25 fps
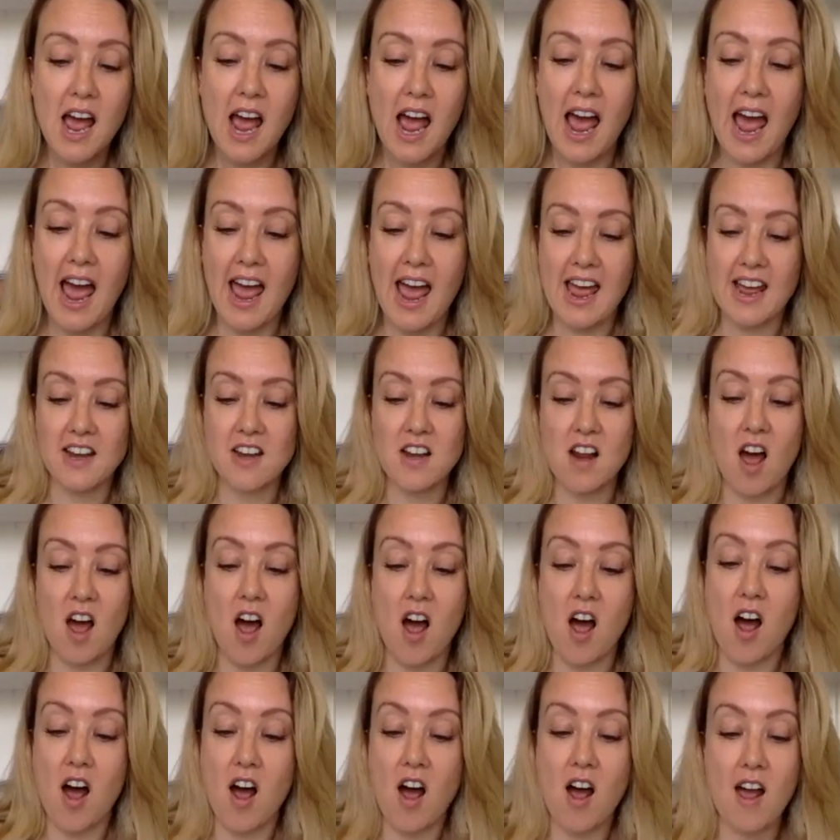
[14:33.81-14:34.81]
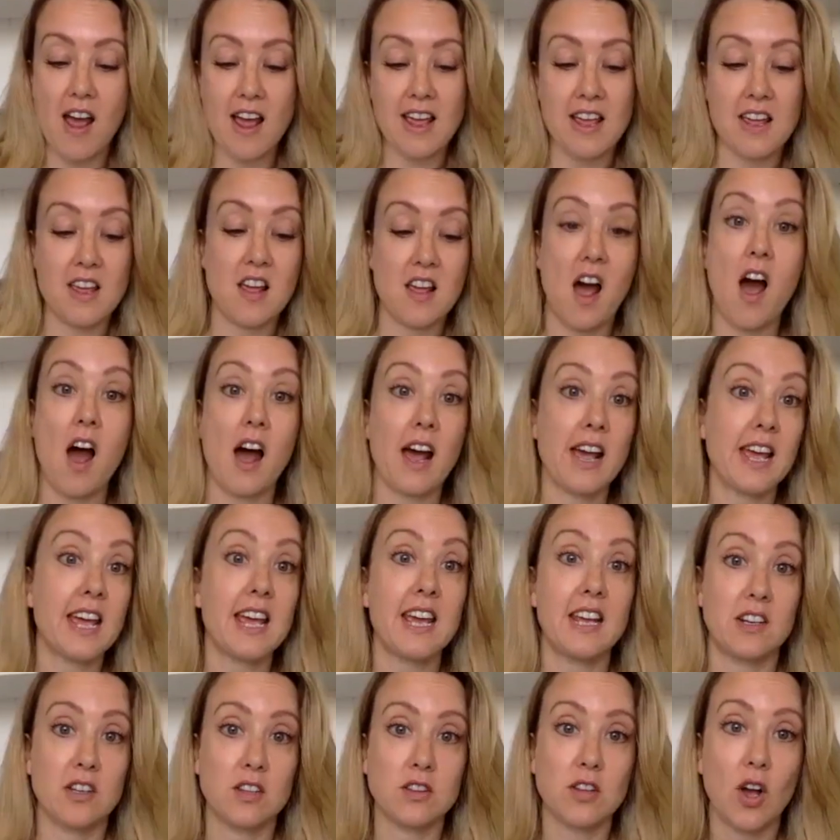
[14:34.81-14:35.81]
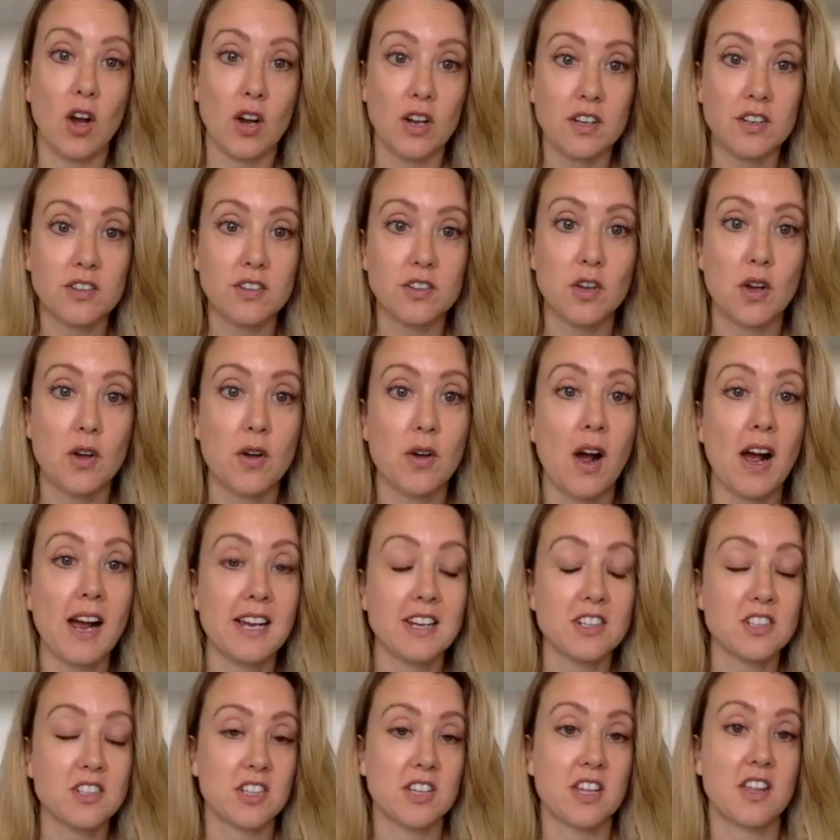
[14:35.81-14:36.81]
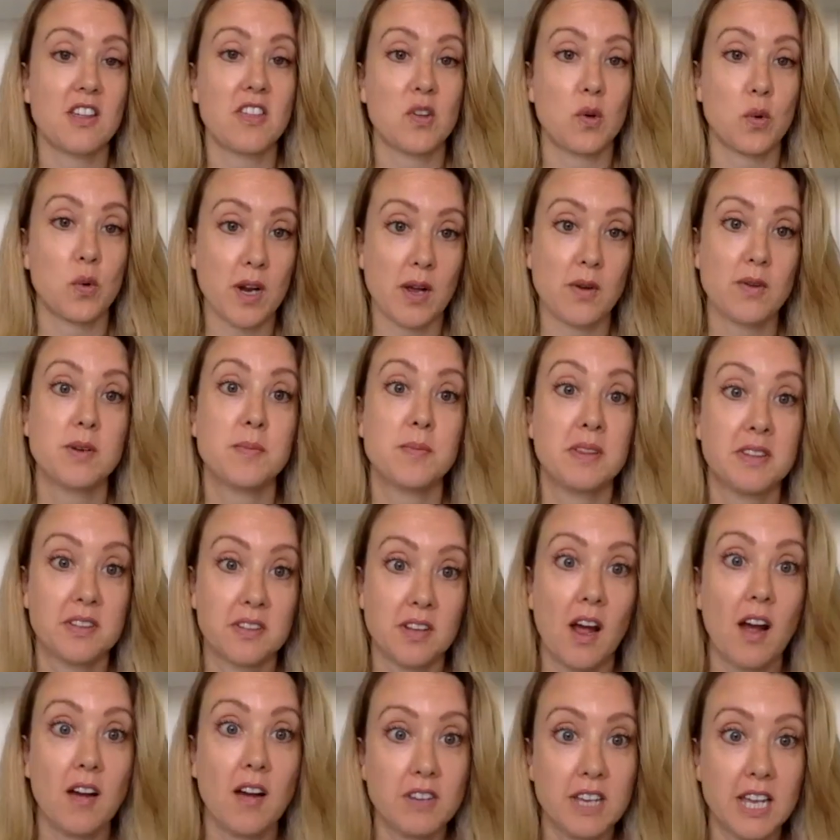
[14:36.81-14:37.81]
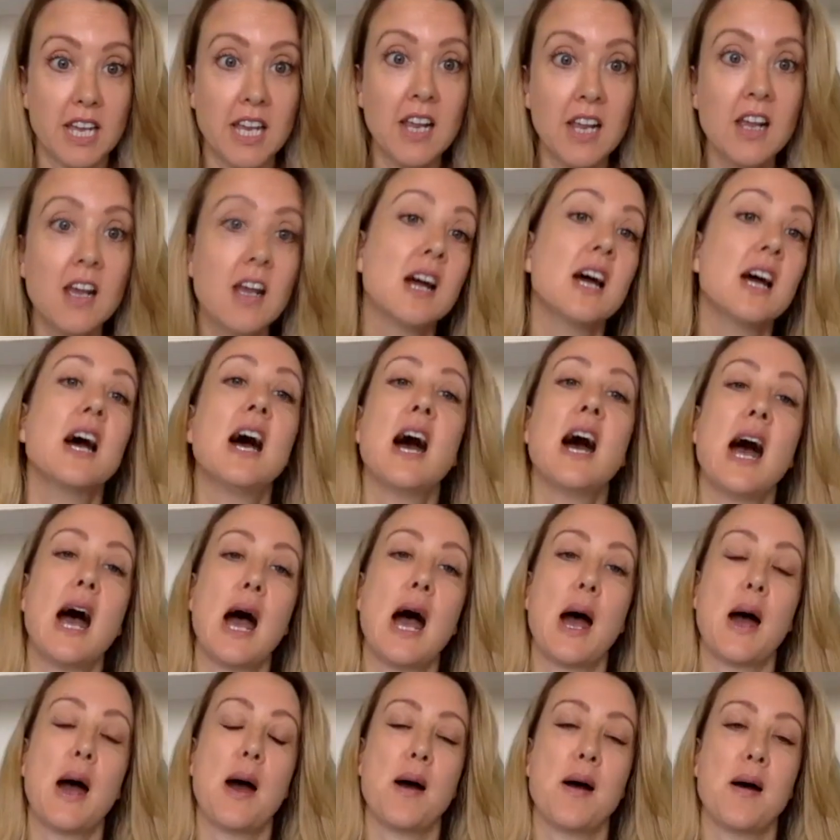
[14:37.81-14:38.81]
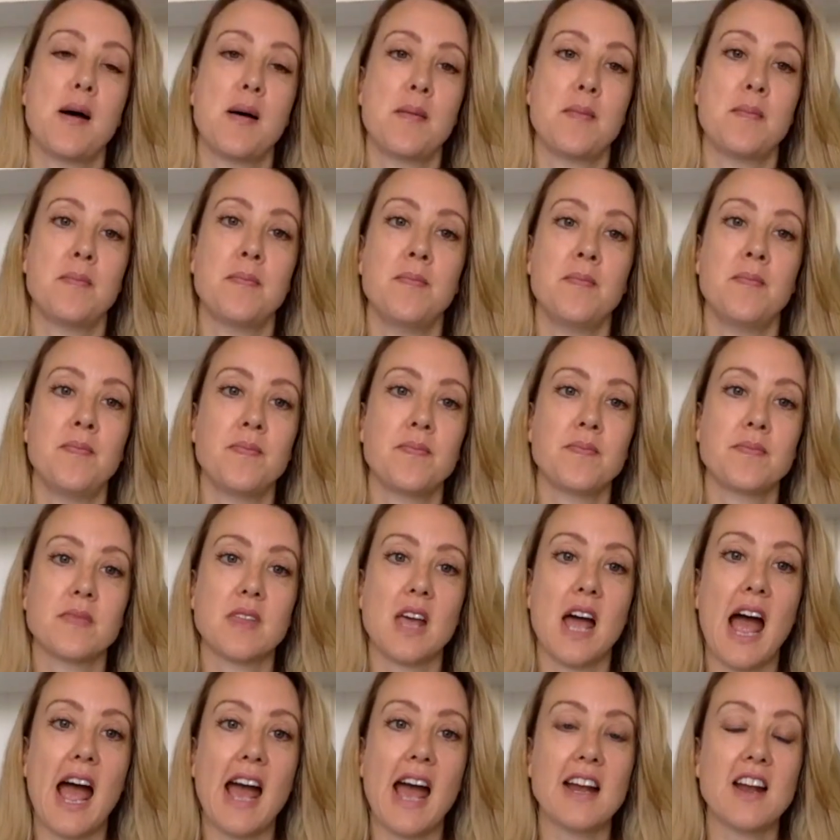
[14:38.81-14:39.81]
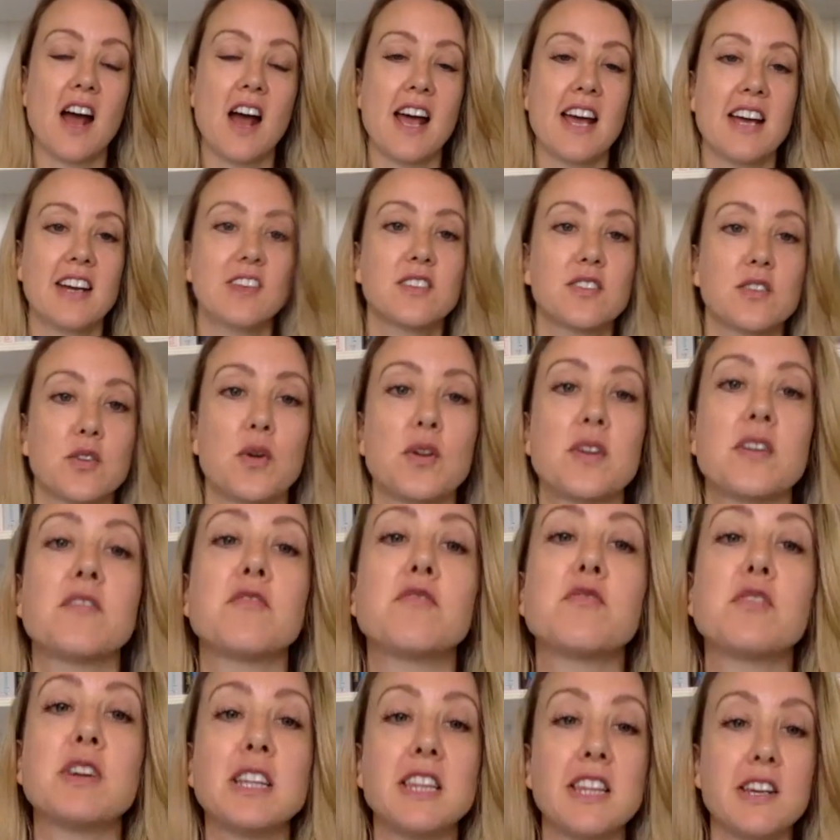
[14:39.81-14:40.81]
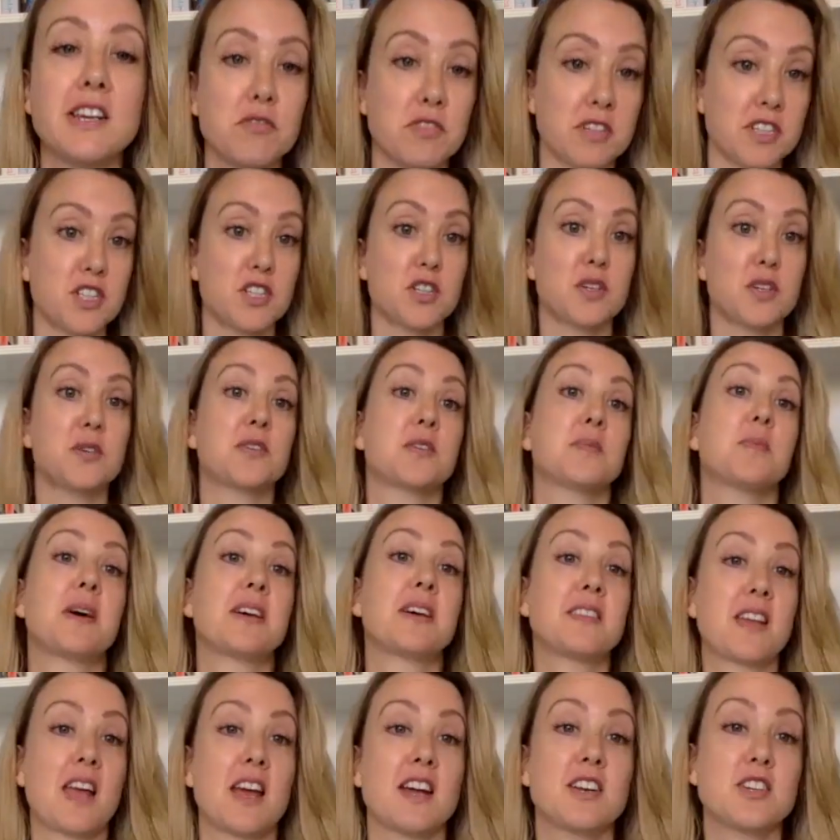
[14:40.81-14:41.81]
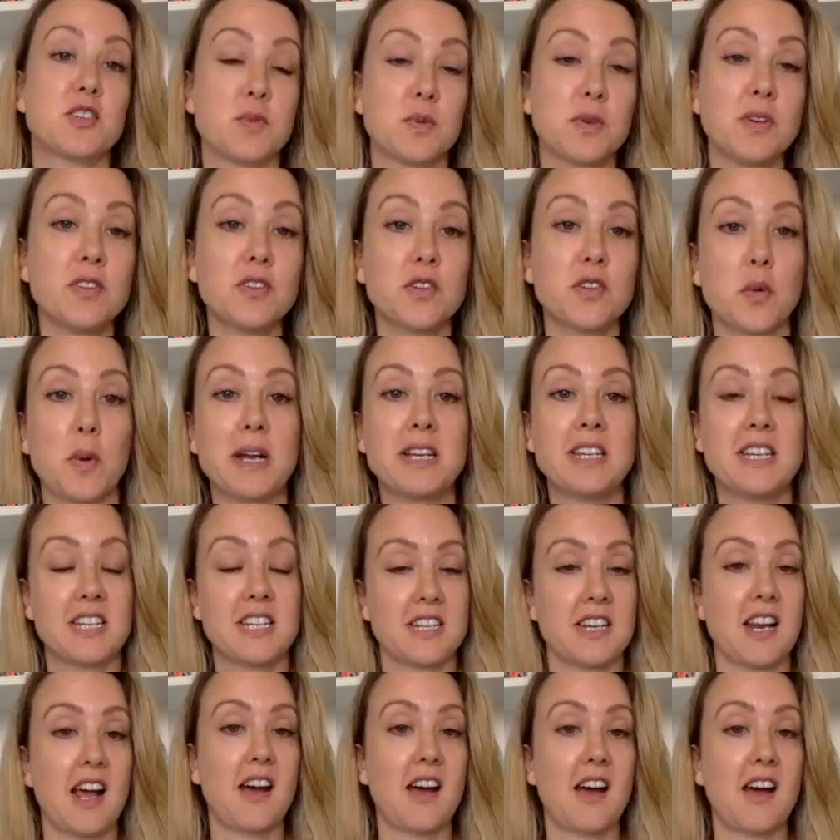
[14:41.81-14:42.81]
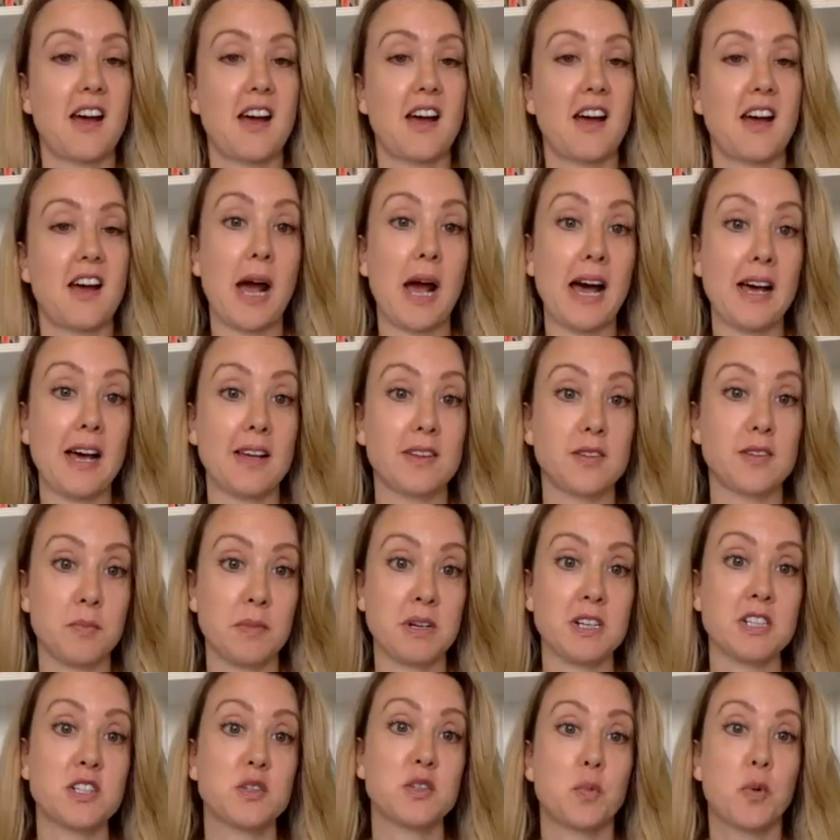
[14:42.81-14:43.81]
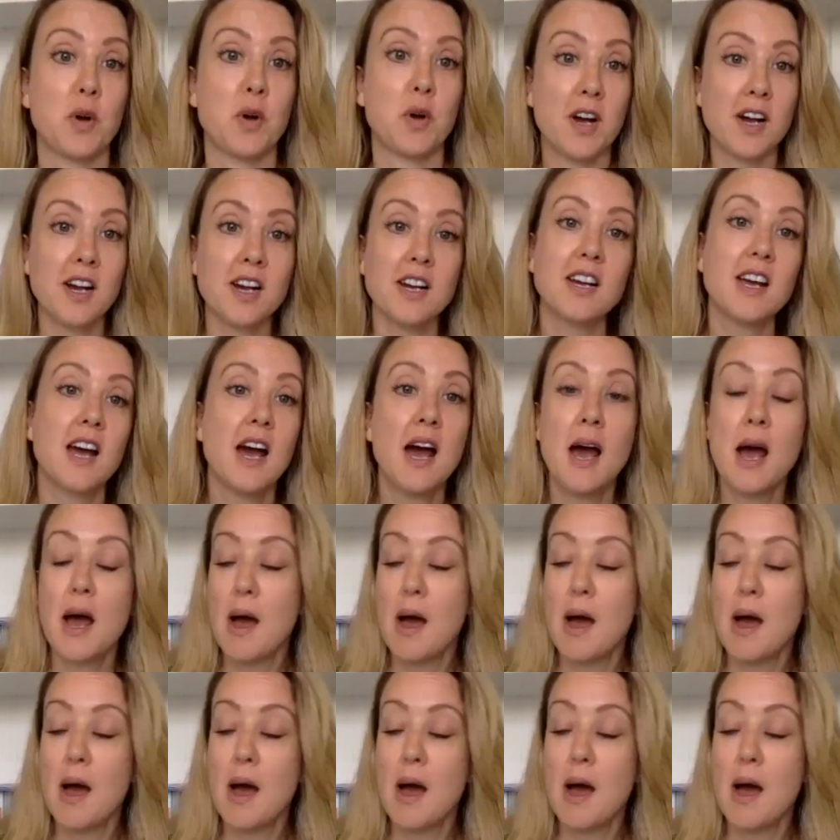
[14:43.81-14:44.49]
And I eat a lot, so I actually thought I would be starving. And I had sort of really reduced my schedule, so I didn't have to do as much work.